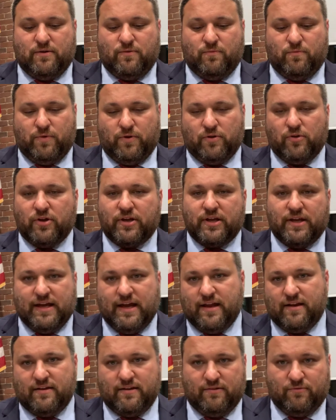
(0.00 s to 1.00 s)
we're looking
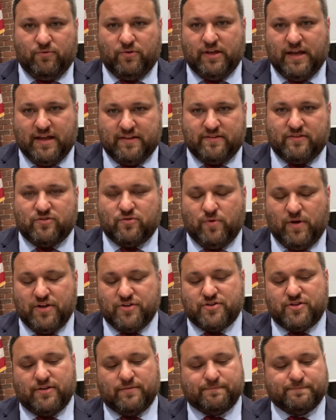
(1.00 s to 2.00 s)
at this
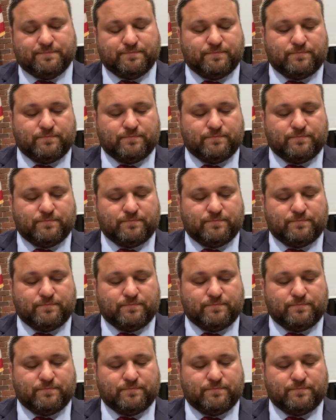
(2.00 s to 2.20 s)
question,